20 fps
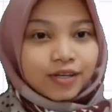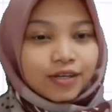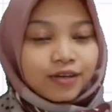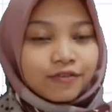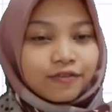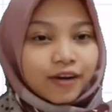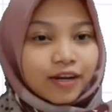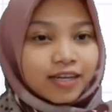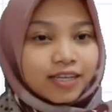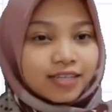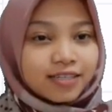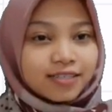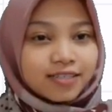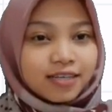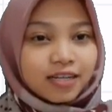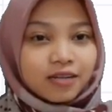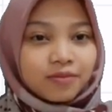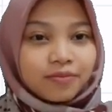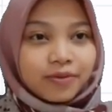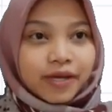A
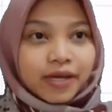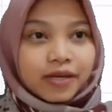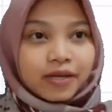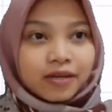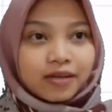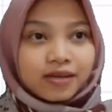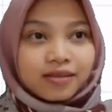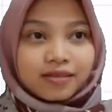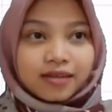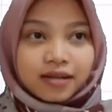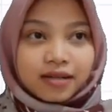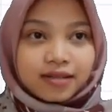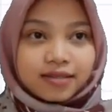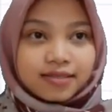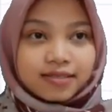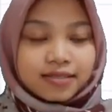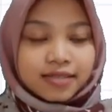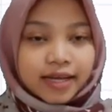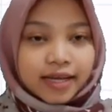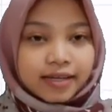financial planner
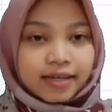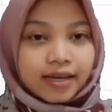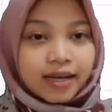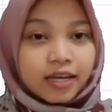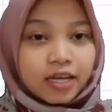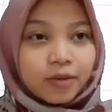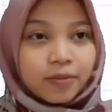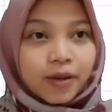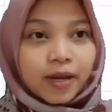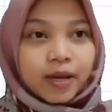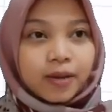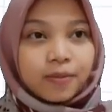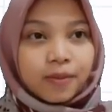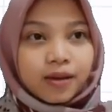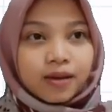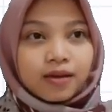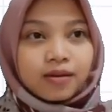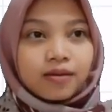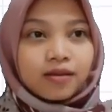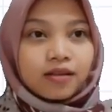tells that any
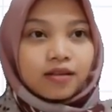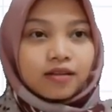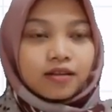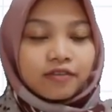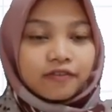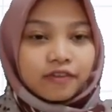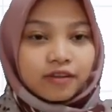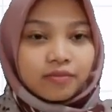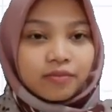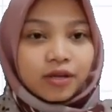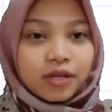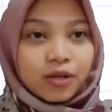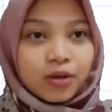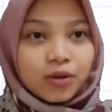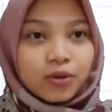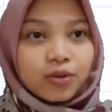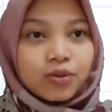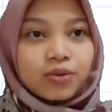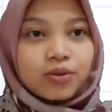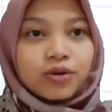payment level
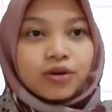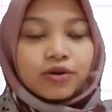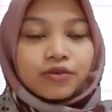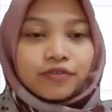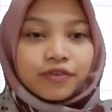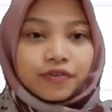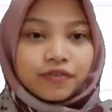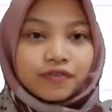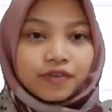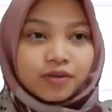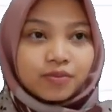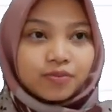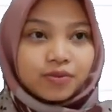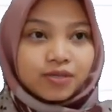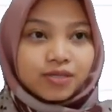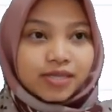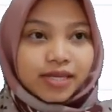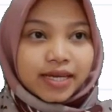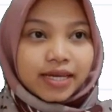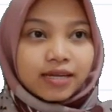below 15%
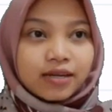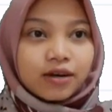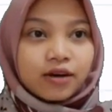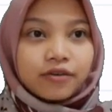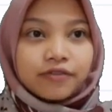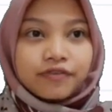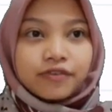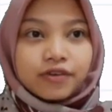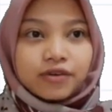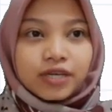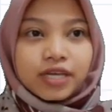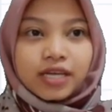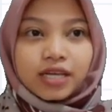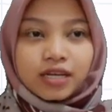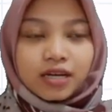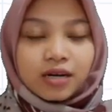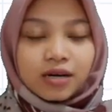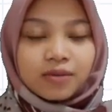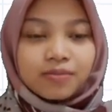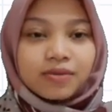of your
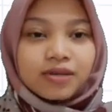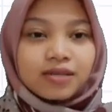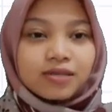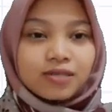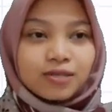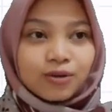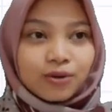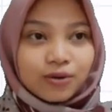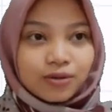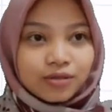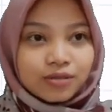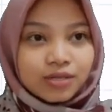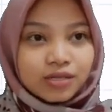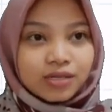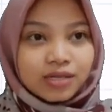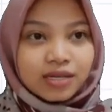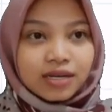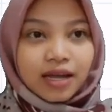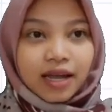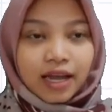income is
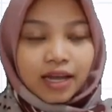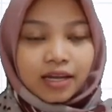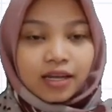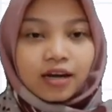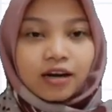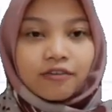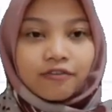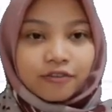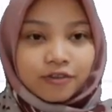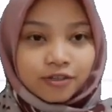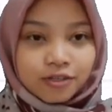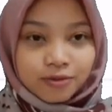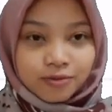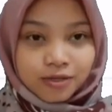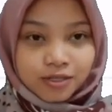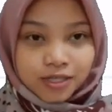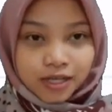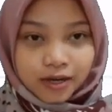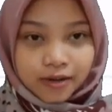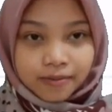considered an
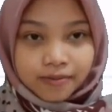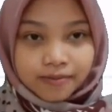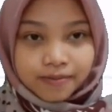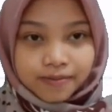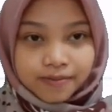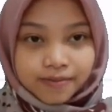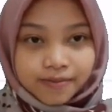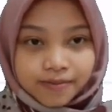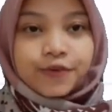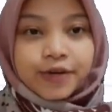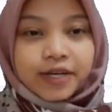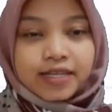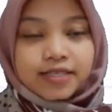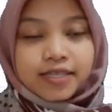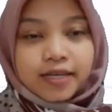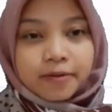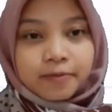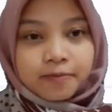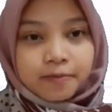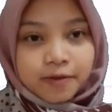affordable debt. For
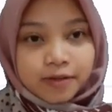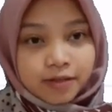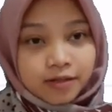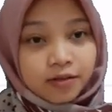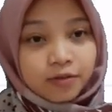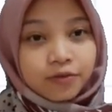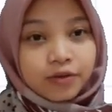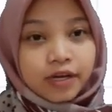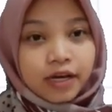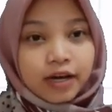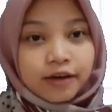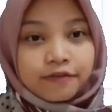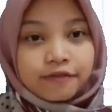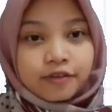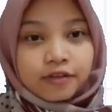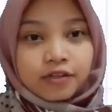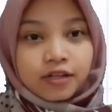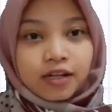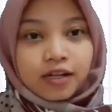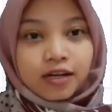example, we have
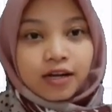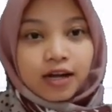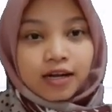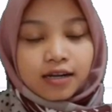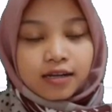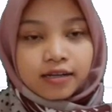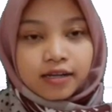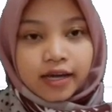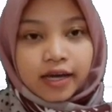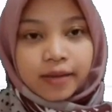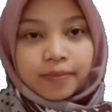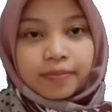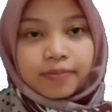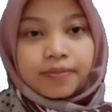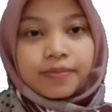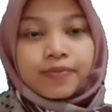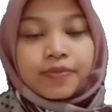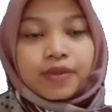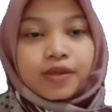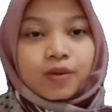total current debt
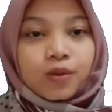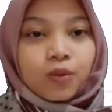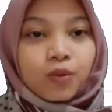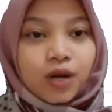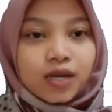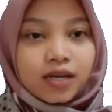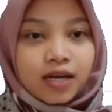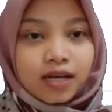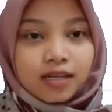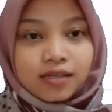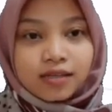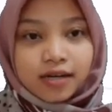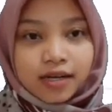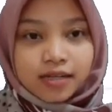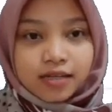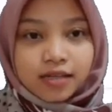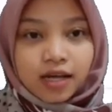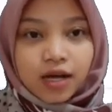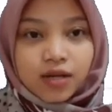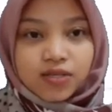
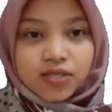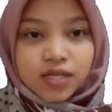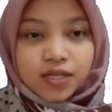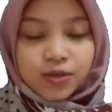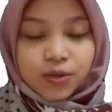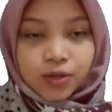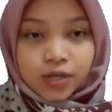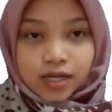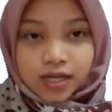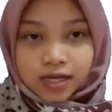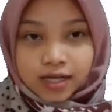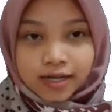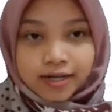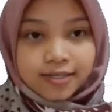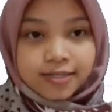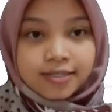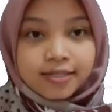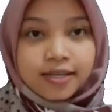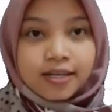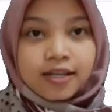
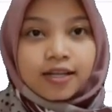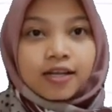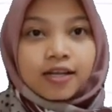$100,000,